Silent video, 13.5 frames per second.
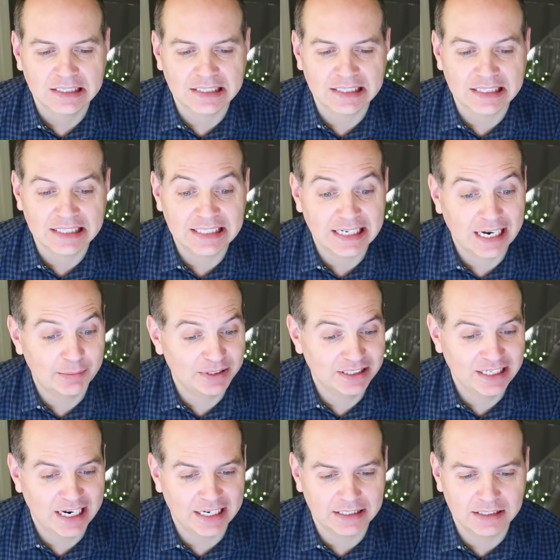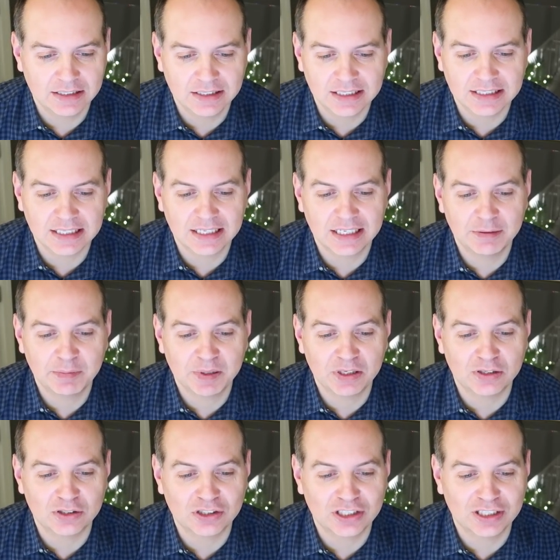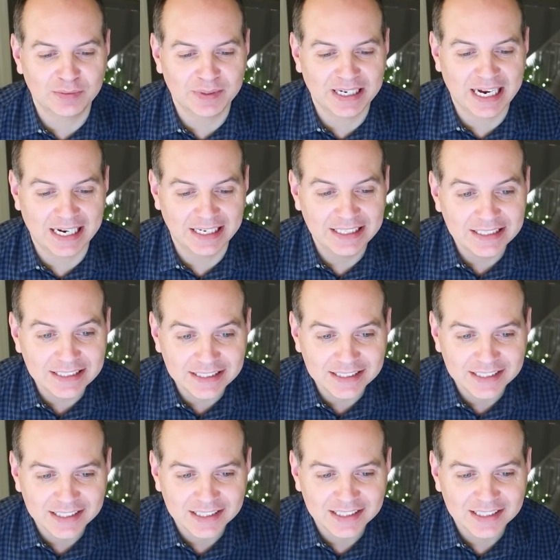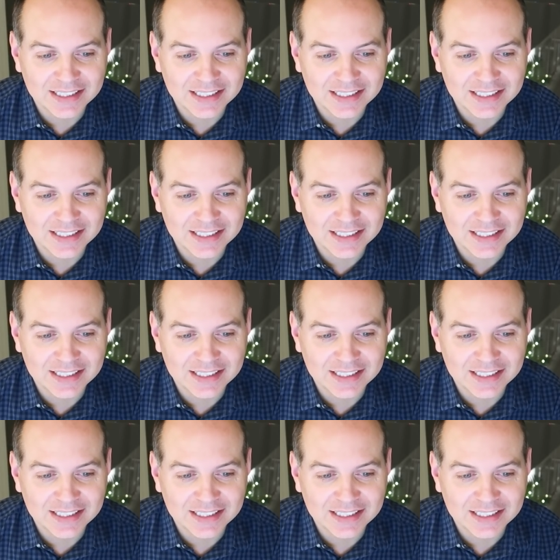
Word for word: Uh, Linda Hamilton, Highlander, says, keep your chin up, guys. Chocolate